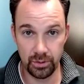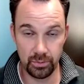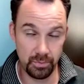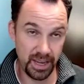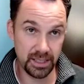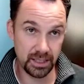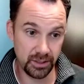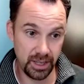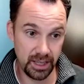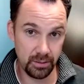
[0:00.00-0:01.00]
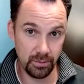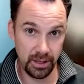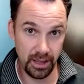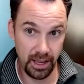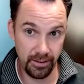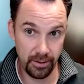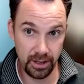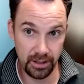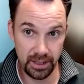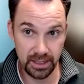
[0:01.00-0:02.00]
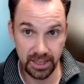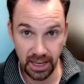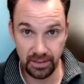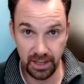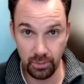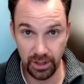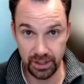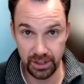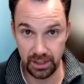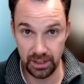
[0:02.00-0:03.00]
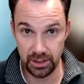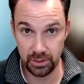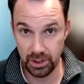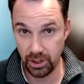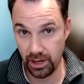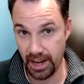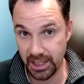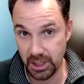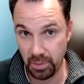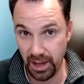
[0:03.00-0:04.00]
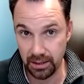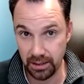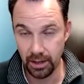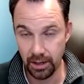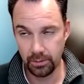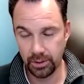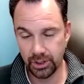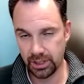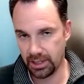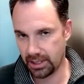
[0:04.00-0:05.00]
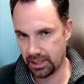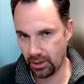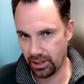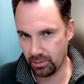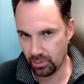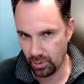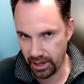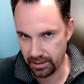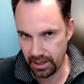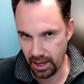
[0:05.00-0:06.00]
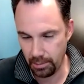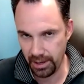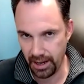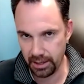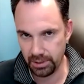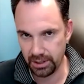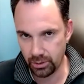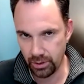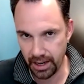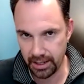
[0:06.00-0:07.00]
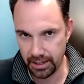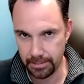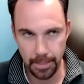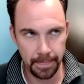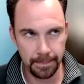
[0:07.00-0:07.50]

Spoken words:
basically what the executive team wants to see is return on ad spend, which isn't necessarily the right KPI to be tracking.